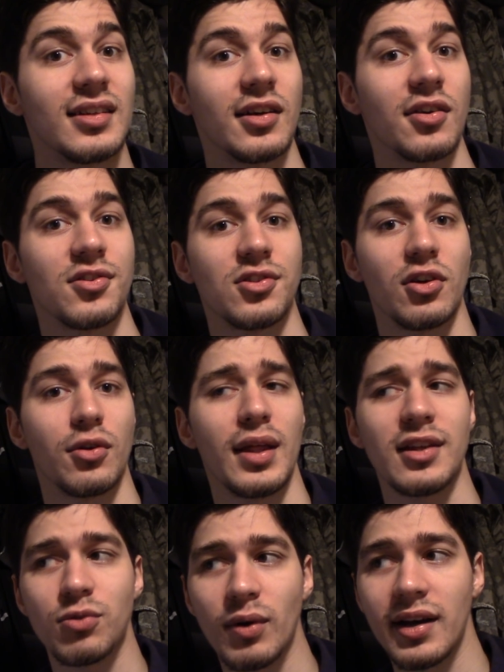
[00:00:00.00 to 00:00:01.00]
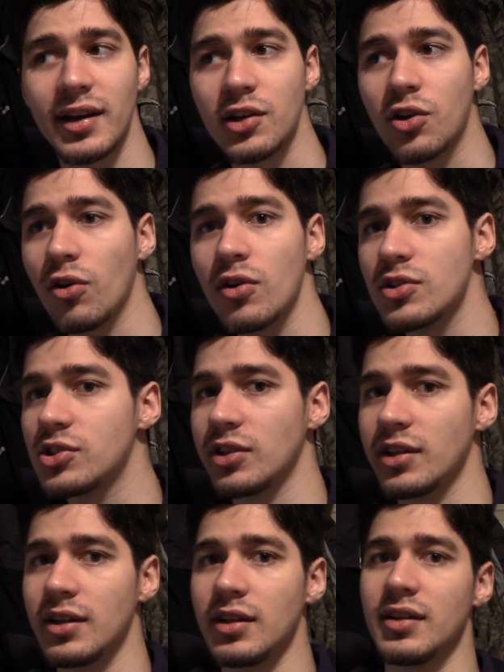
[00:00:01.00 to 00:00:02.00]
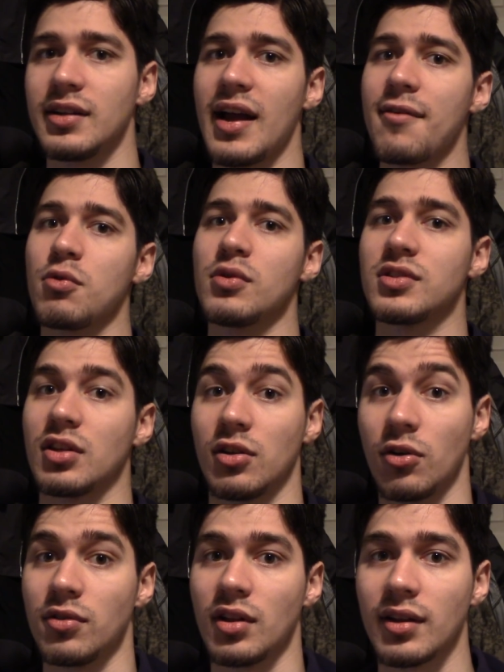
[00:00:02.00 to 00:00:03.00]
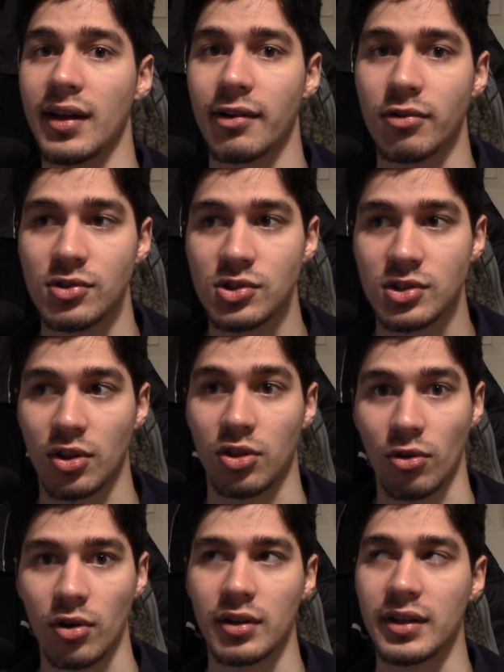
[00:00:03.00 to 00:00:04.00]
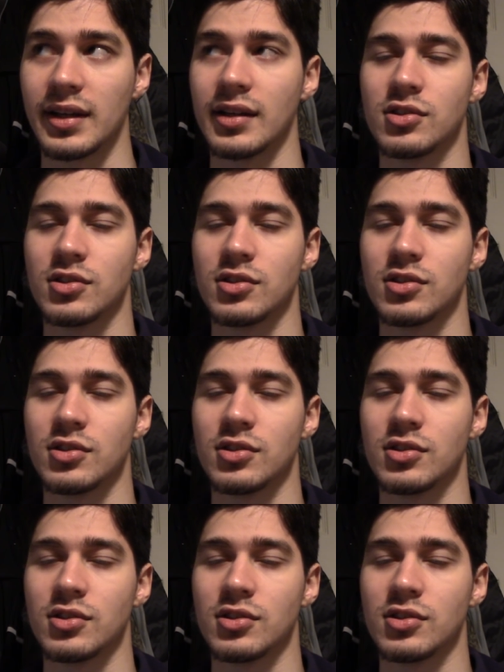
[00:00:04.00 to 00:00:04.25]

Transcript: You know, so that's why I encourage everyone to learn the language thoroughly,